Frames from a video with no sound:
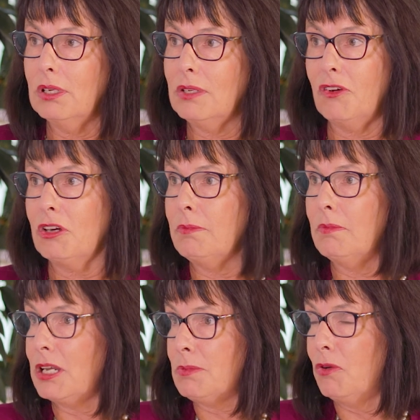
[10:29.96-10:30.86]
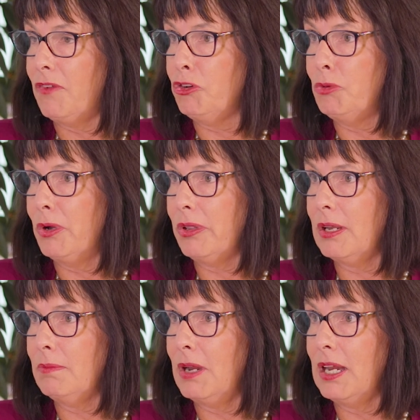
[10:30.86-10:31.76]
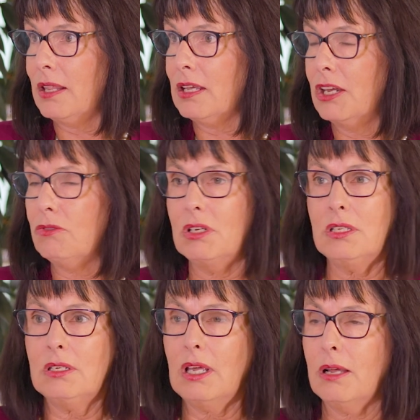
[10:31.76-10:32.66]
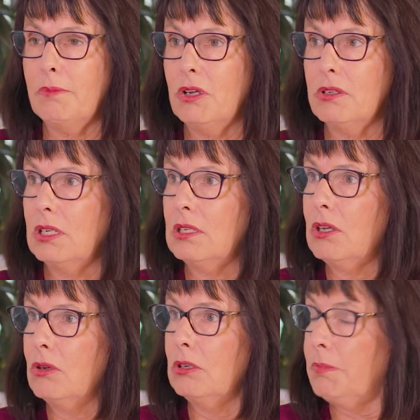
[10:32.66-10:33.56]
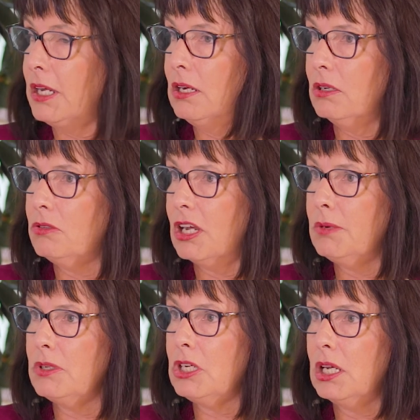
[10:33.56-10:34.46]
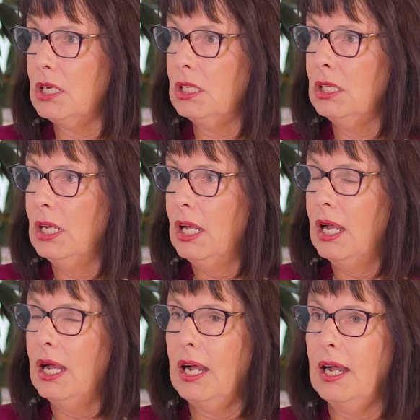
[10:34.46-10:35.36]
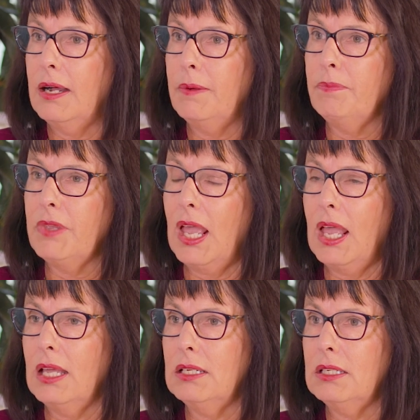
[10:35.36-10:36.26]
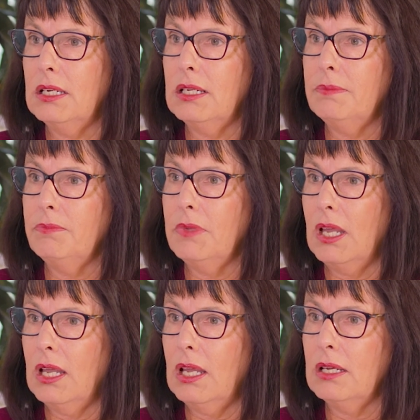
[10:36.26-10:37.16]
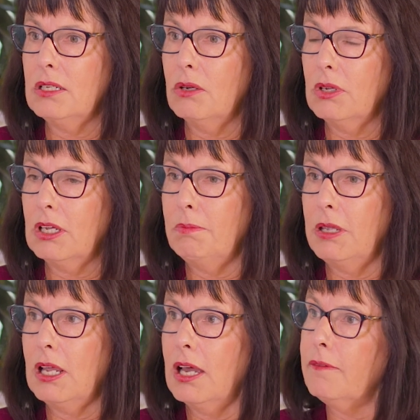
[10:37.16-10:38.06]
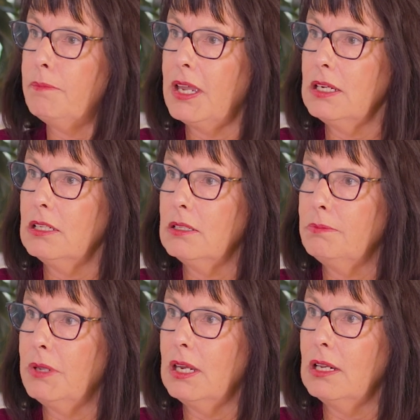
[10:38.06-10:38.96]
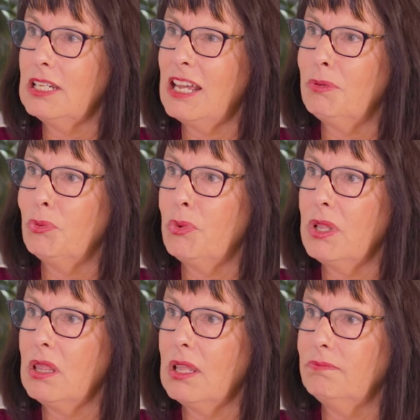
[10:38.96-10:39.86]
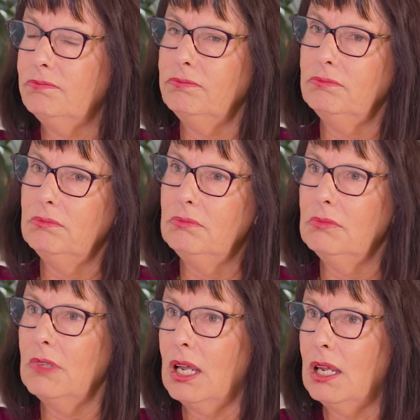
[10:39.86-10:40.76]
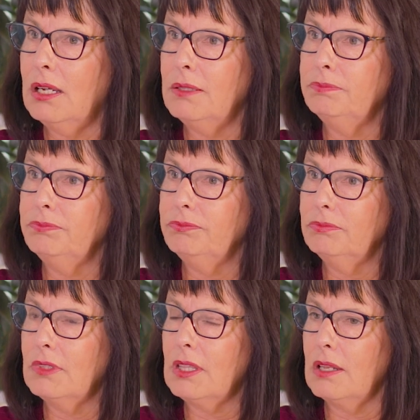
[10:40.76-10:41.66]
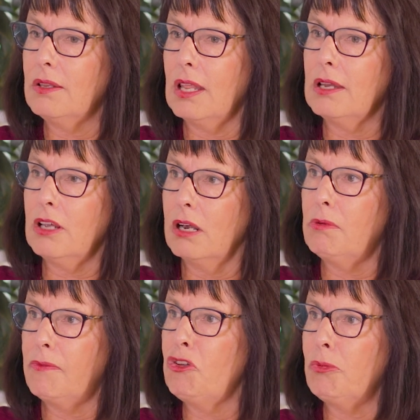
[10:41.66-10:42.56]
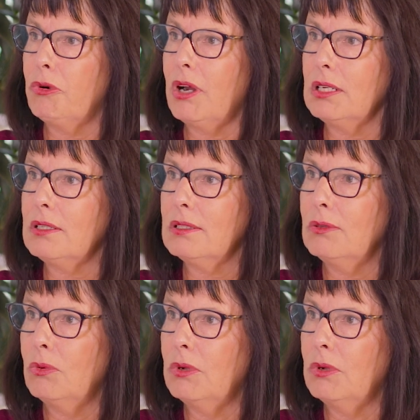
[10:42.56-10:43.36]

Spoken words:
It's very much more vulnerable than many other countries because it's so dependent on trade with China. And so it can be kind of made to be an example with that kind of reverberates